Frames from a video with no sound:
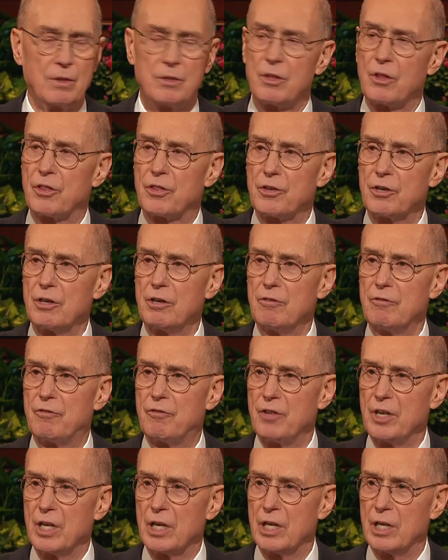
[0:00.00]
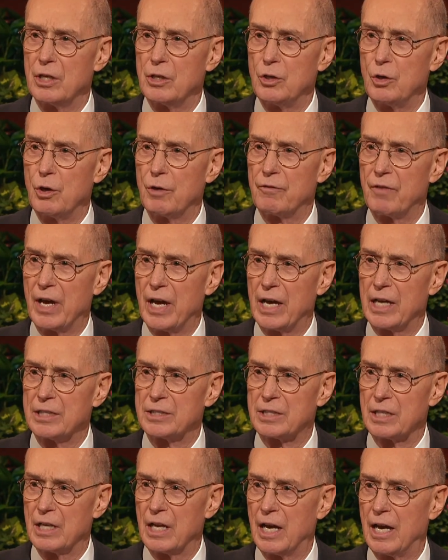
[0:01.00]
The third feeling you have had
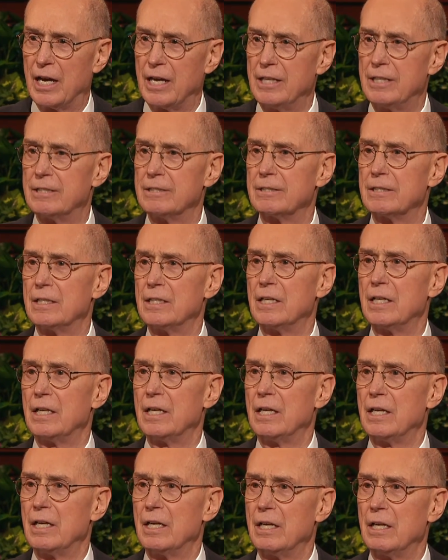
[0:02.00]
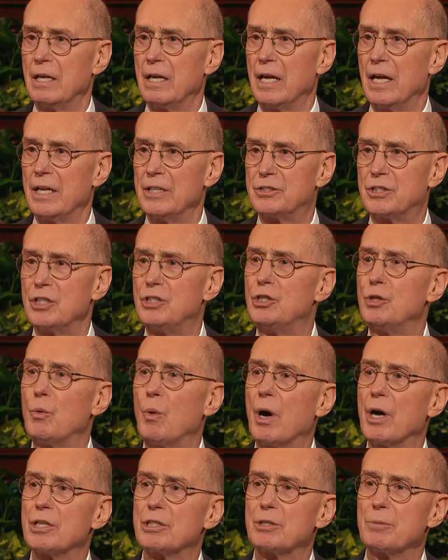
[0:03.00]
tonight is that you
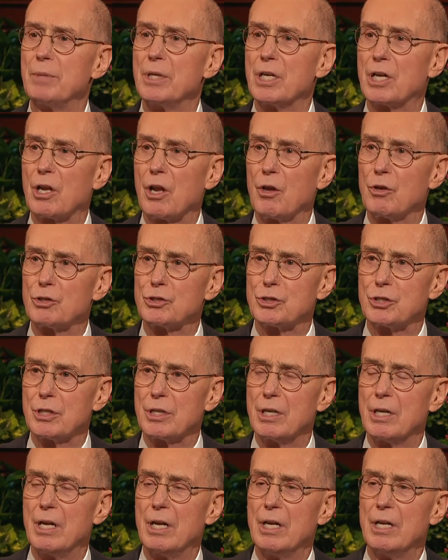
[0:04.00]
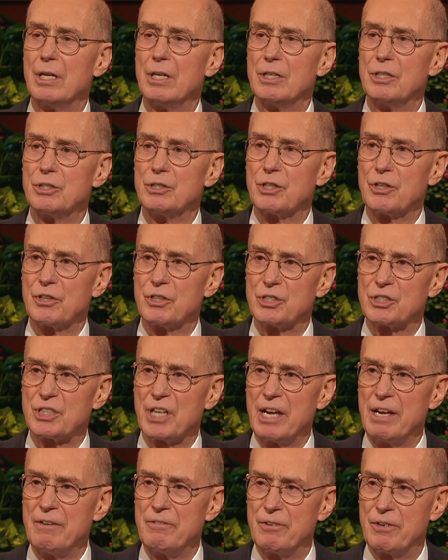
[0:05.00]
want to be closer to the
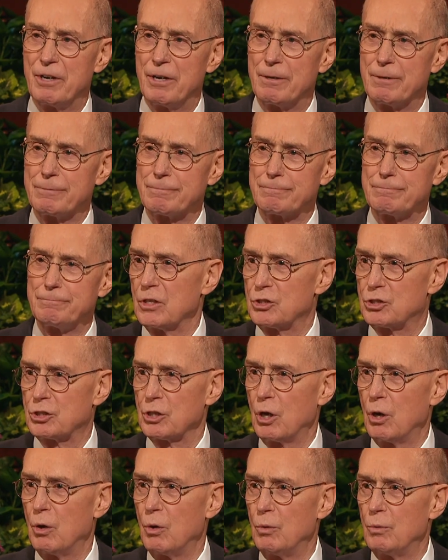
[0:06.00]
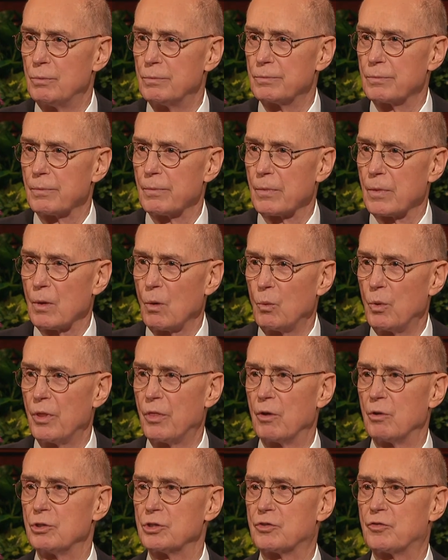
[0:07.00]
Savior. So, with
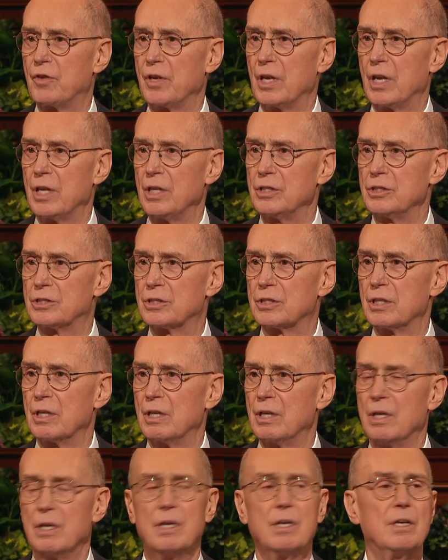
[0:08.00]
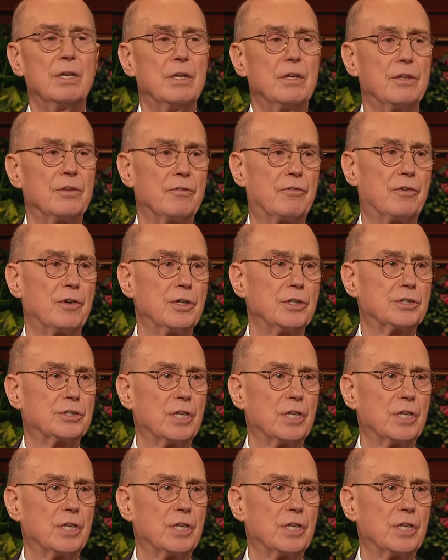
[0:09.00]
those feelings, the first